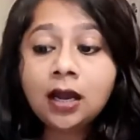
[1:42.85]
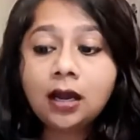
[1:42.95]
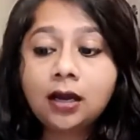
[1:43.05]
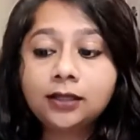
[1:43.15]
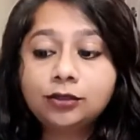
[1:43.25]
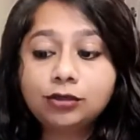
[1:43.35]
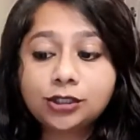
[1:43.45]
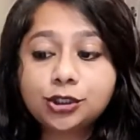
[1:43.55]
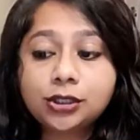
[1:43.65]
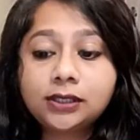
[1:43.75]
The
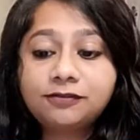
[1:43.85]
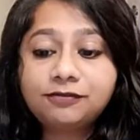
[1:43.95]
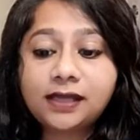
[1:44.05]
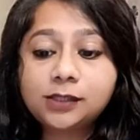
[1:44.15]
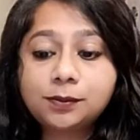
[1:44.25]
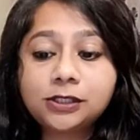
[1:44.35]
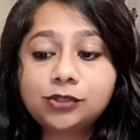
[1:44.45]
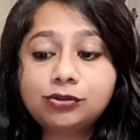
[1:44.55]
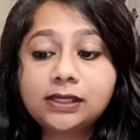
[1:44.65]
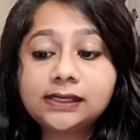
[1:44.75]
Russian Defense
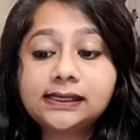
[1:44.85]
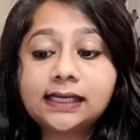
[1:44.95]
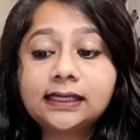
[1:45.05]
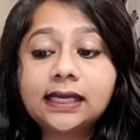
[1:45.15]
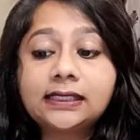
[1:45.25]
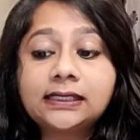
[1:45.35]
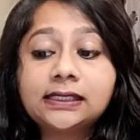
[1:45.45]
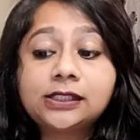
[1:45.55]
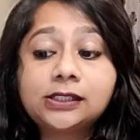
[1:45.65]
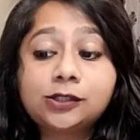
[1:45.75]
Ministry has said that it
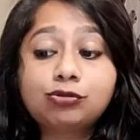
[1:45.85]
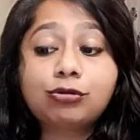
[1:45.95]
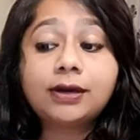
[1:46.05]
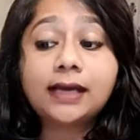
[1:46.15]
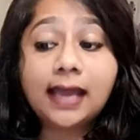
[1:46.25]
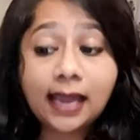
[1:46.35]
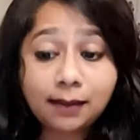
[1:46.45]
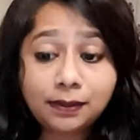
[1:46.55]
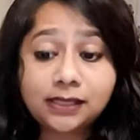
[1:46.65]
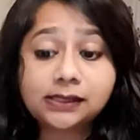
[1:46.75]
has destroyed air
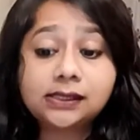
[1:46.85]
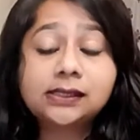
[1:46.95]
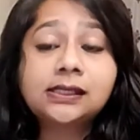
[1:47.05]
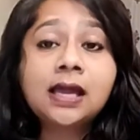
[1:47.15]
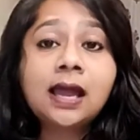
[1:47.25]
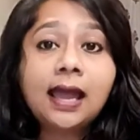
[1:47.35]
bases,